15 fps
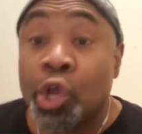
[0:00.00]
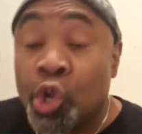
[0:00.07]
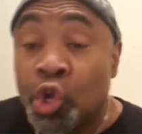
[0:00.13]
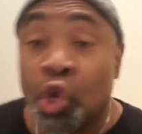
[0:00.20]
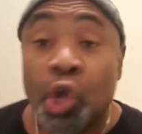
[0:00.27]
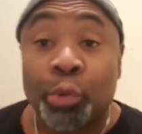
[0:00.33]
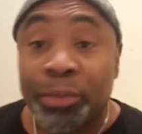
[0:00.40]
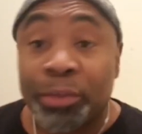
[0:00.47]

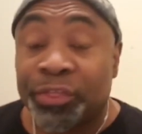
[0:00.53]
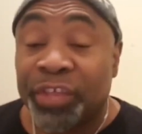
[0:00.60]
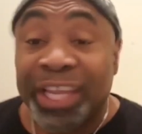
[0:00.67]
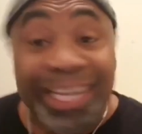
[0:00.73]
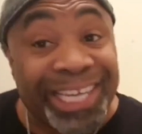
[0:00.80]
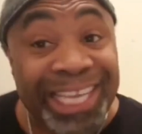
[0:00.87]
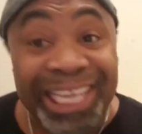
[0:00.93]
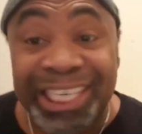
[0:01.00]
Look within,
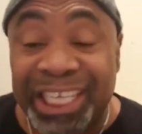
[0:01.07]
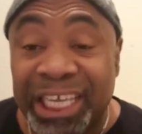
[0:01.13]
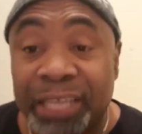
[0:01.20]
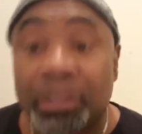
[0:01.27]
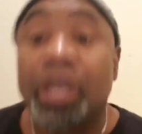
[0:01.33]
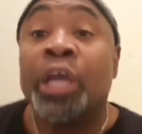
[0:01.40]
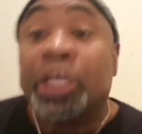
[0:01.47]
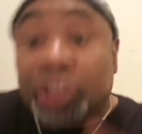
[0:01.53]
dig deep,
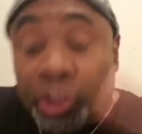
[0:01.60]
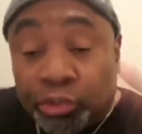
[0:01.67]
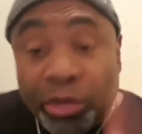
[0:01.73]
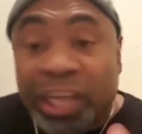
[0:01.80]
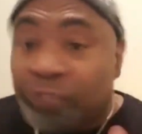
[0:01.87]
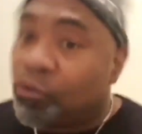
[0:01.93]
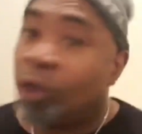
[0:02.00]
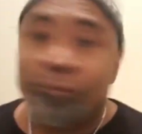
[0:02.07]

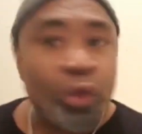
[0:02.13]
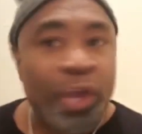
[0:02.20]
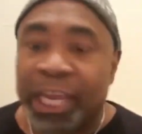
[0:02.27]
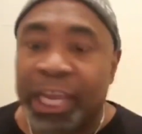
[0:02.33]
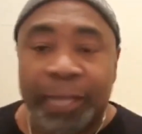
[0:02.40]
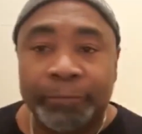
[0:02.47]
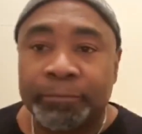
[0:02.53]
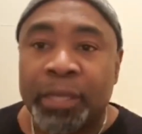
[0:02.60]
stretch forth your
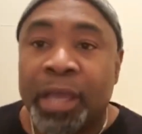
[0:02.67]
hand.